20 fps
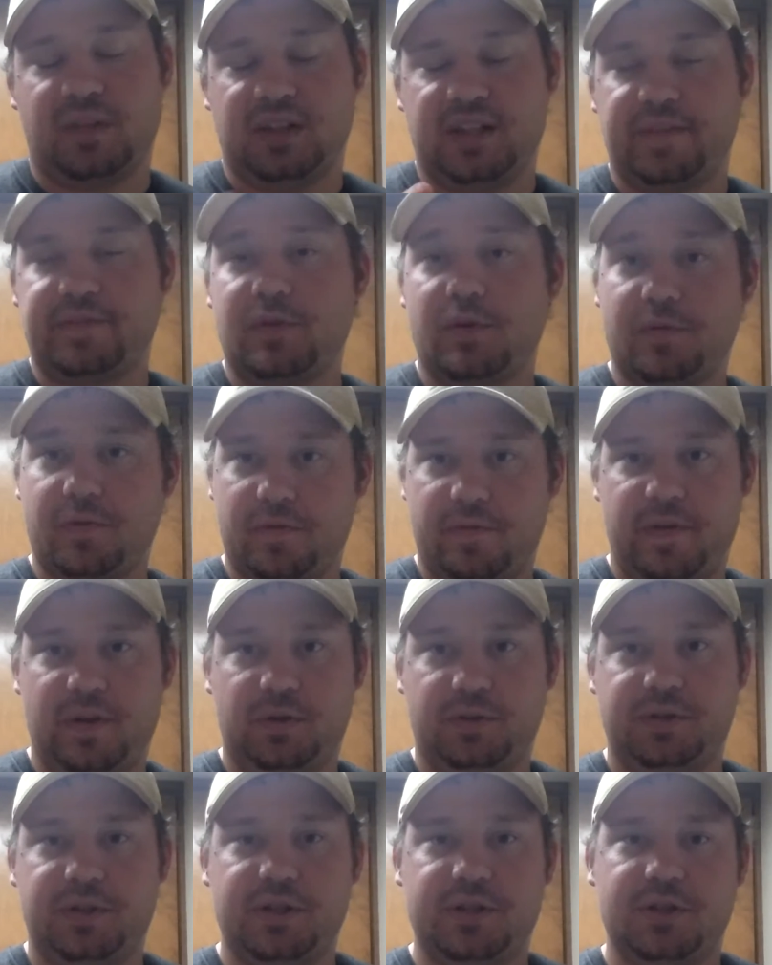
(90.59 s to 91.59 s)
leftover
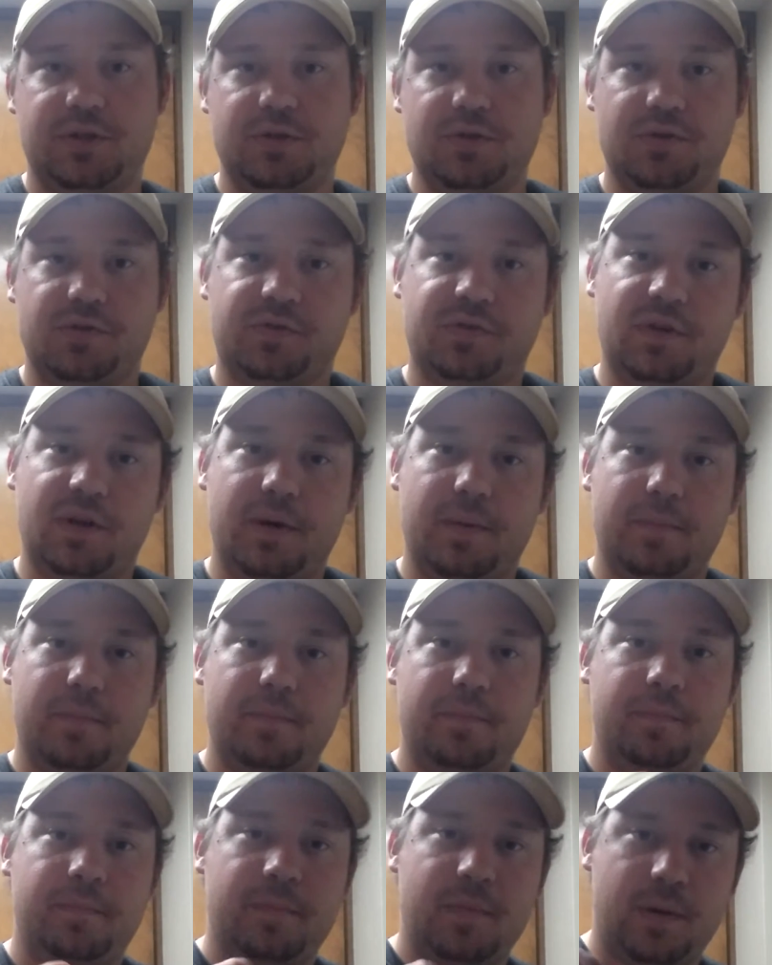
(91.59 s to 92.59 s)
fetal tissues
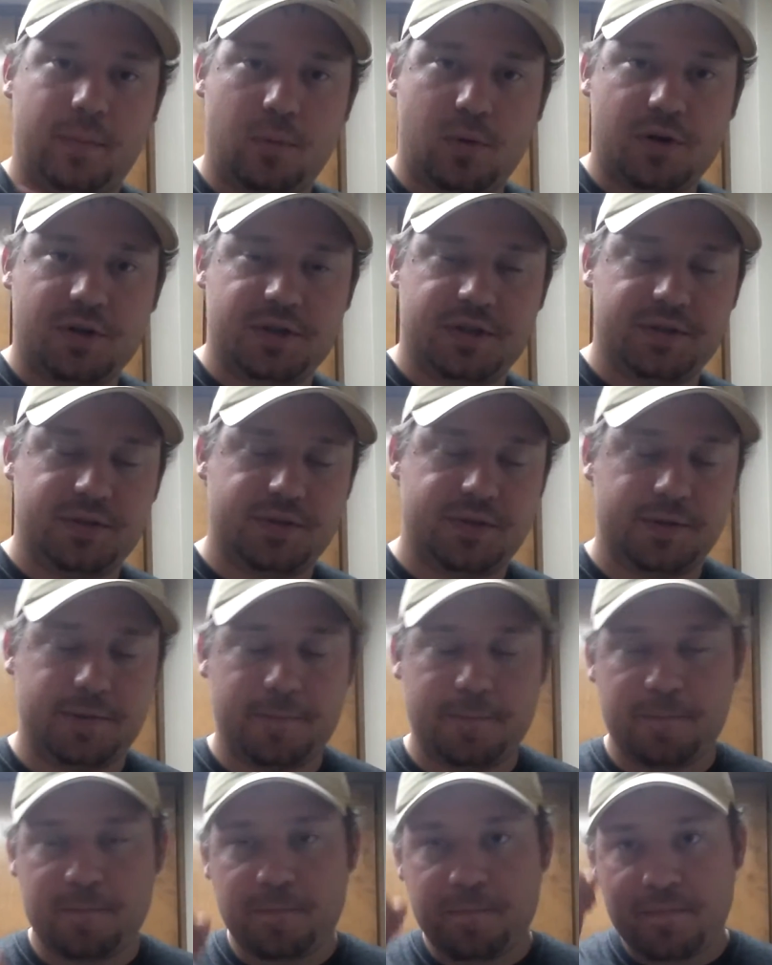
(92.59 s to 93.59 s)
from abortions.
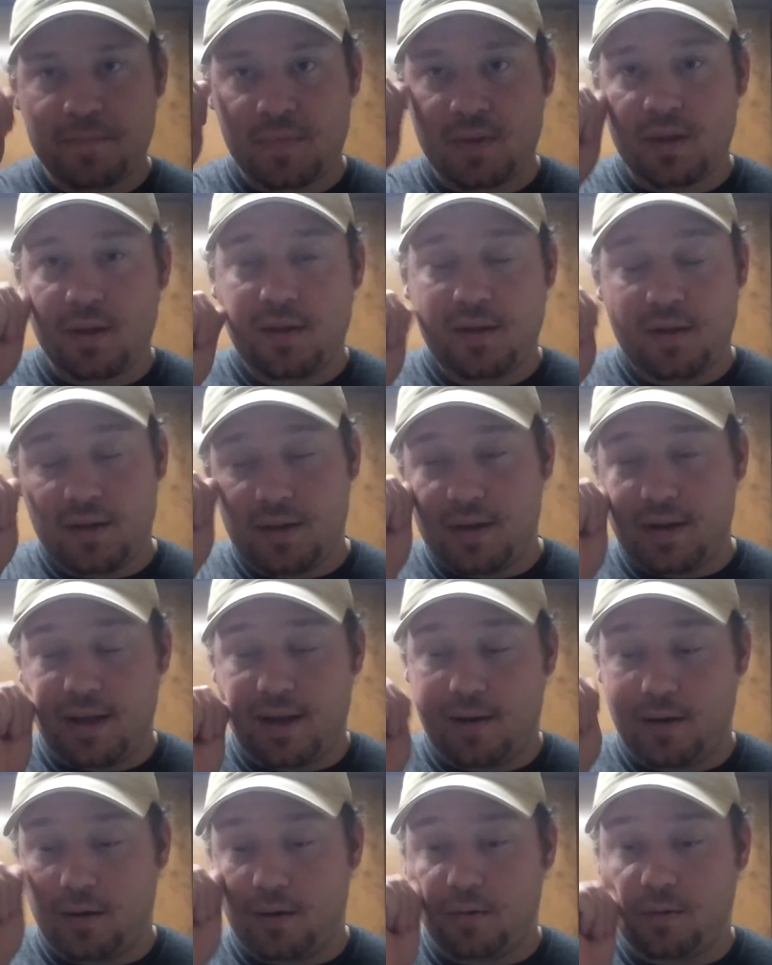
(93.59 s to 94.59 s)

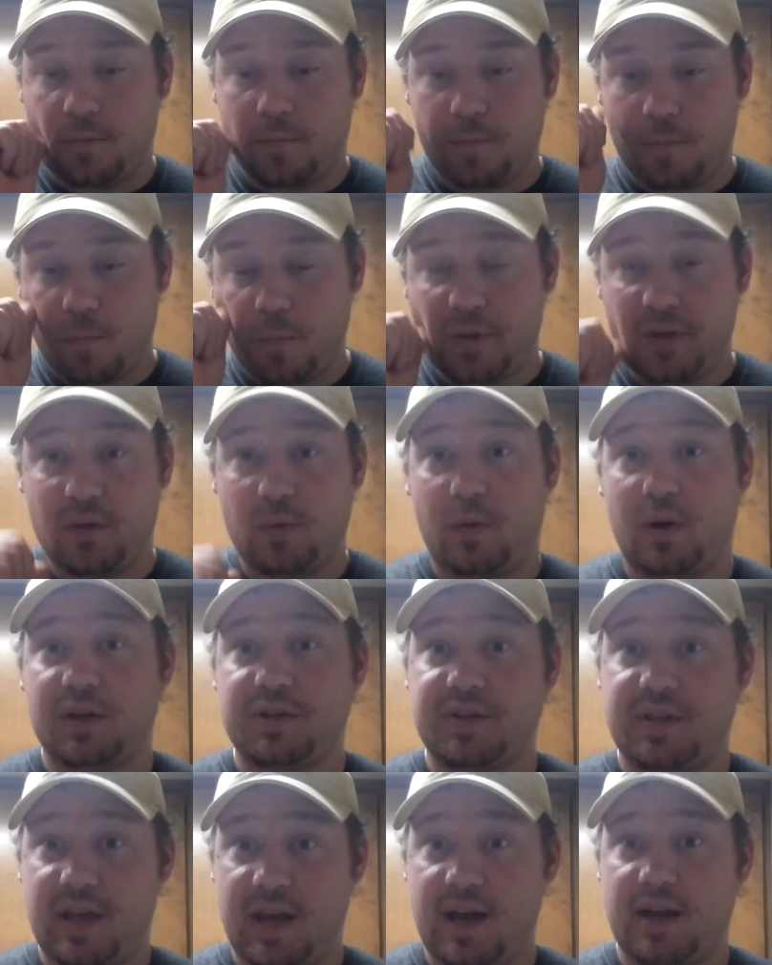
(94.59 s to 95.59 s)
Now, when you
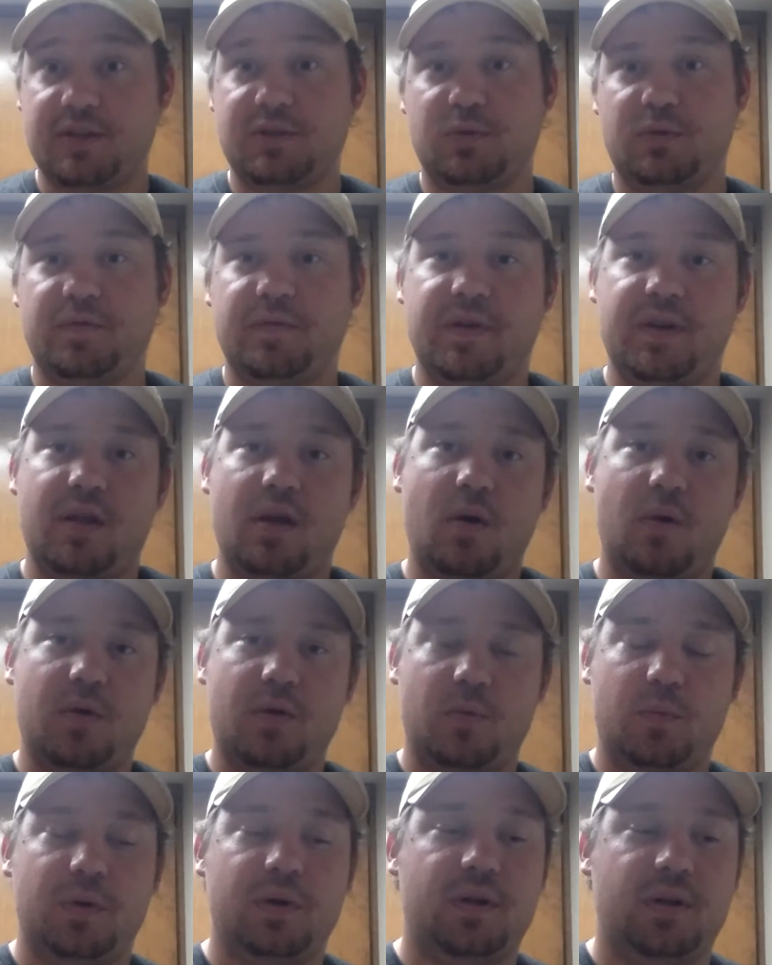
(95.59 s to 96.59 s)
watch the actual video,
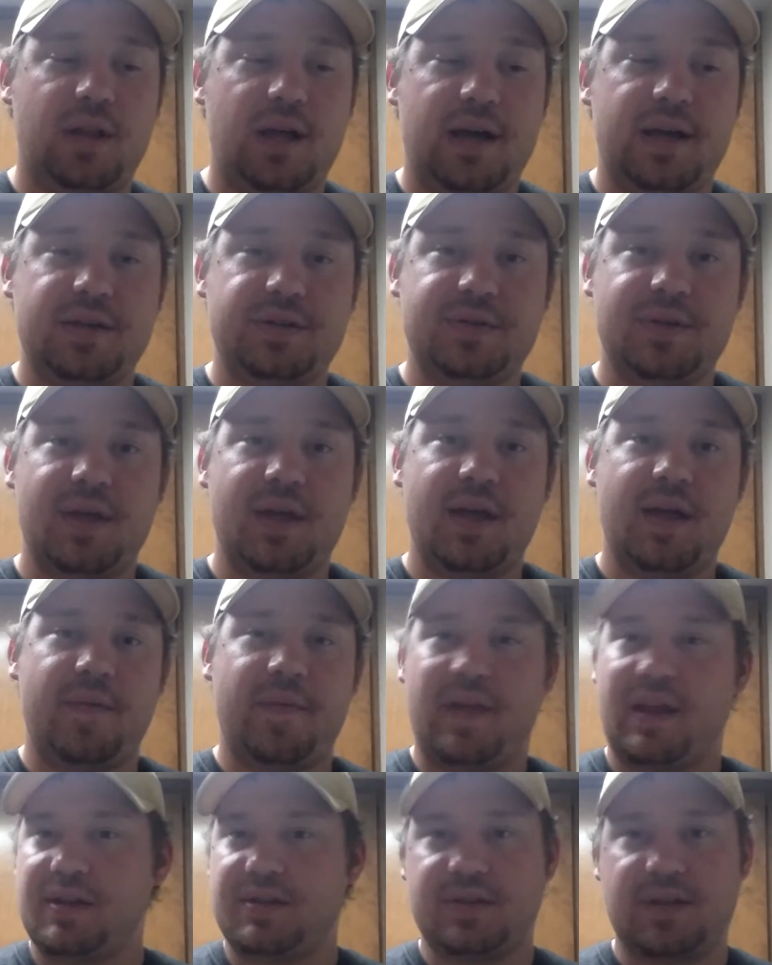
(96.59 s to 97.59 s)
you realize
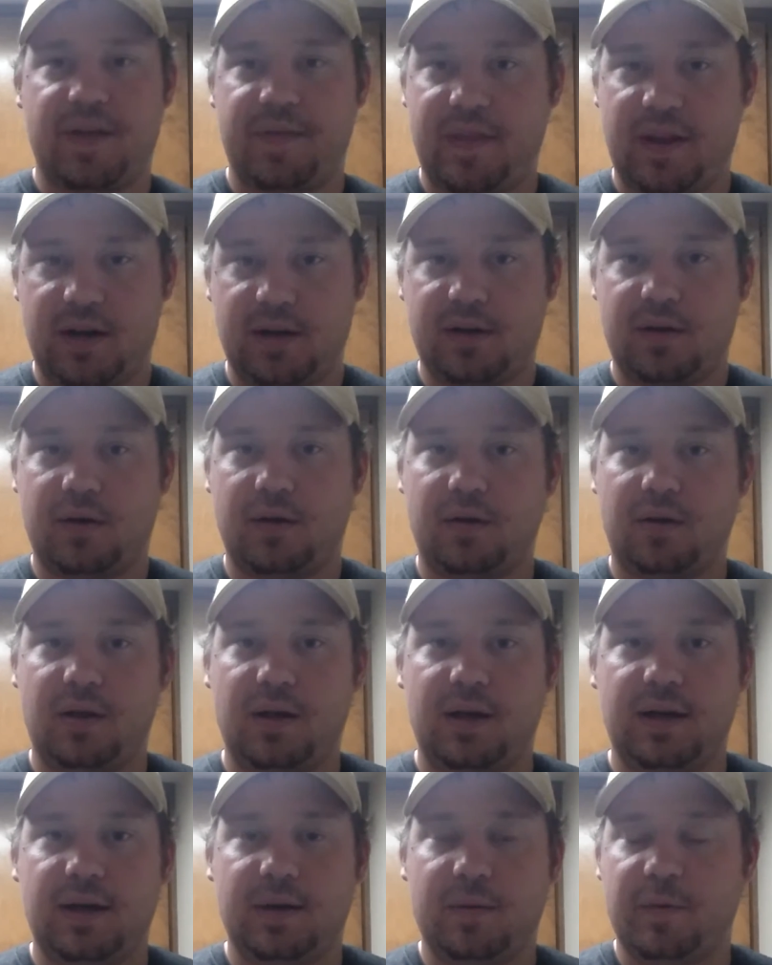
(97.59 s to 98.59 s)
that it's not that at
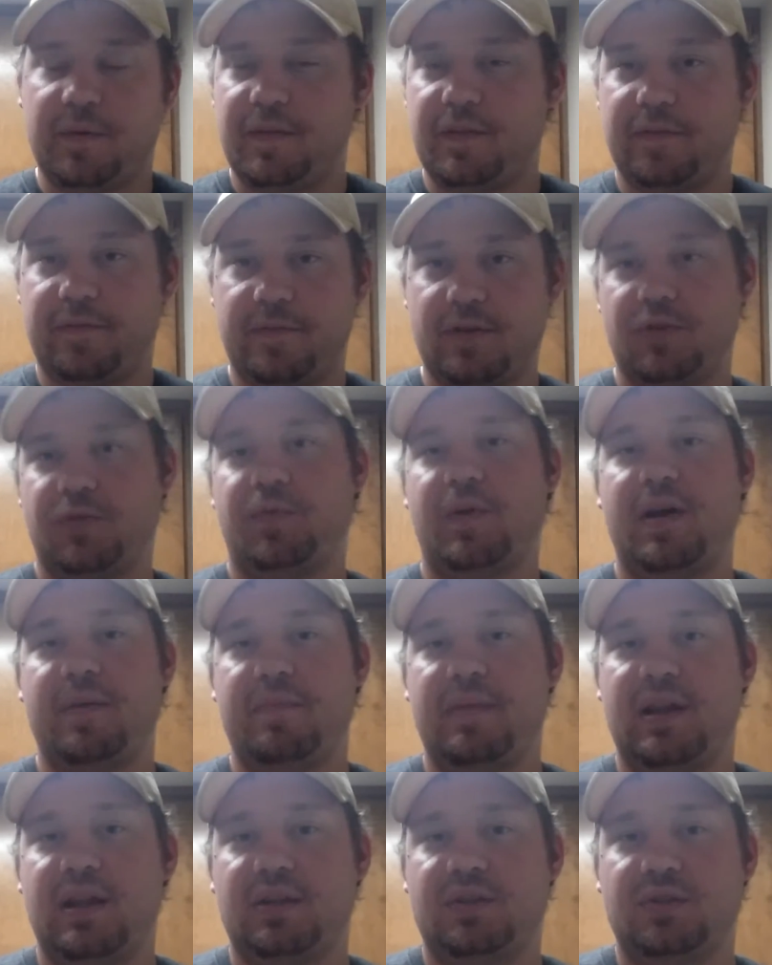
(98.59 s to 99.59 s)
all. Within the first 5
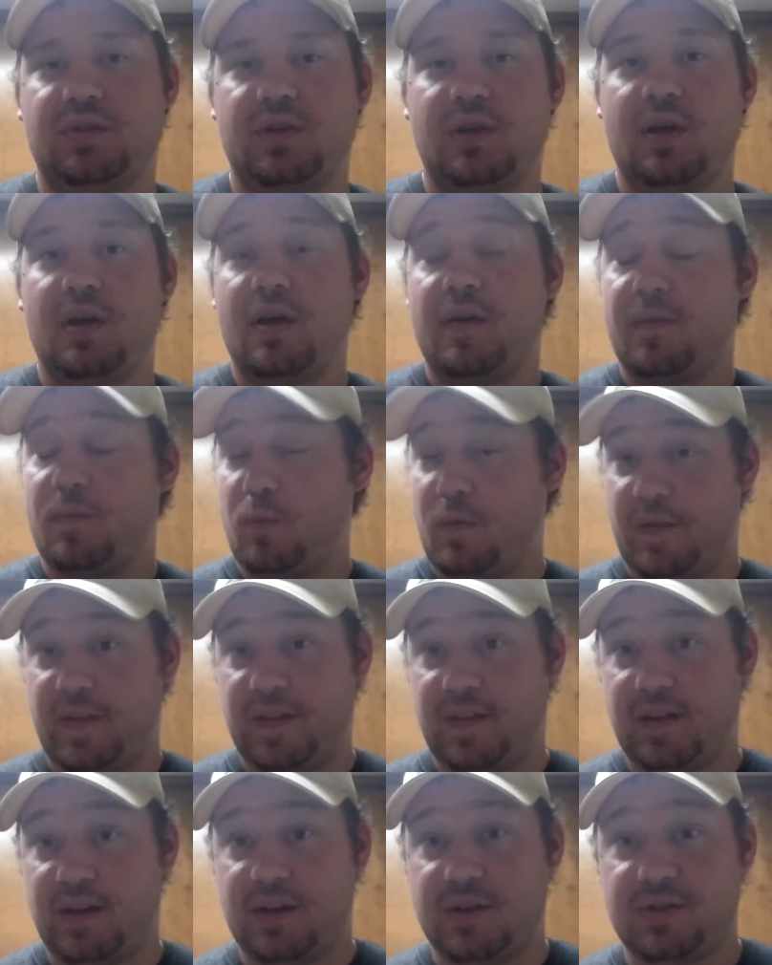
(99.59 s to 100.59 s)
minutes, one
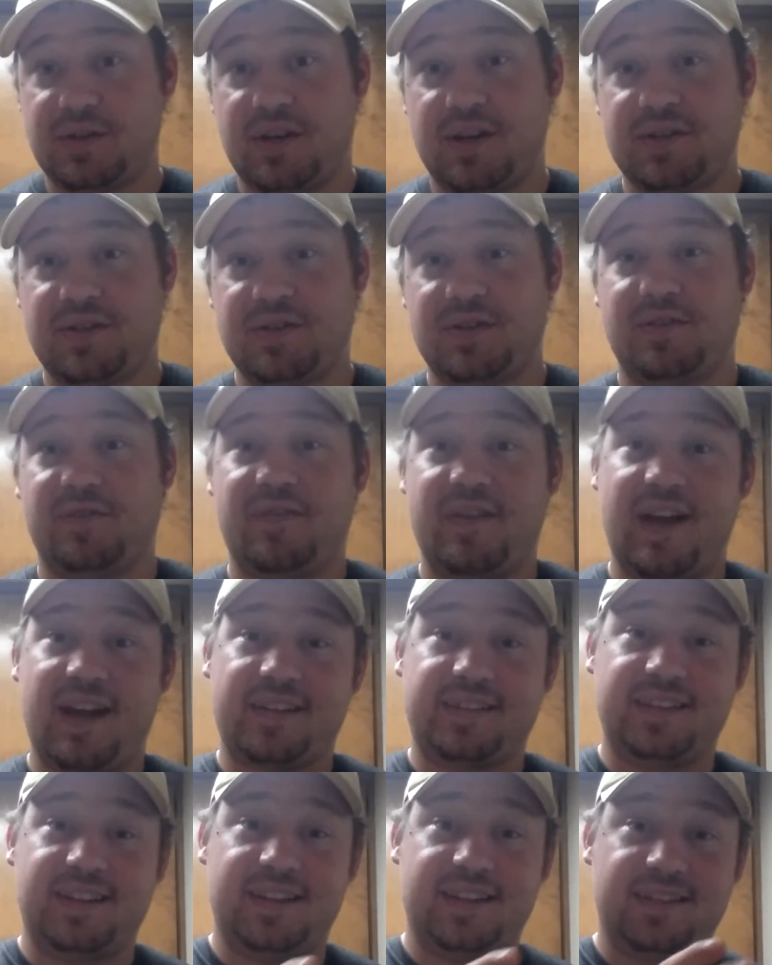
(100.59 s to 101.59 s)
thing they discuss is the
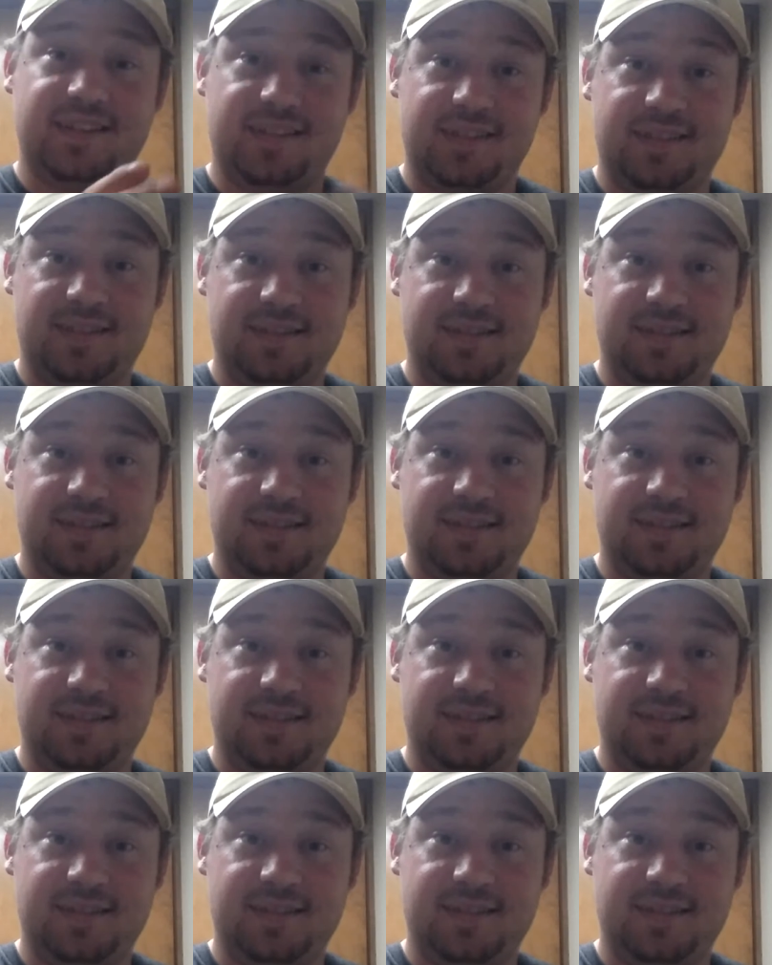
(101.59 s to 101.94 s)
fact that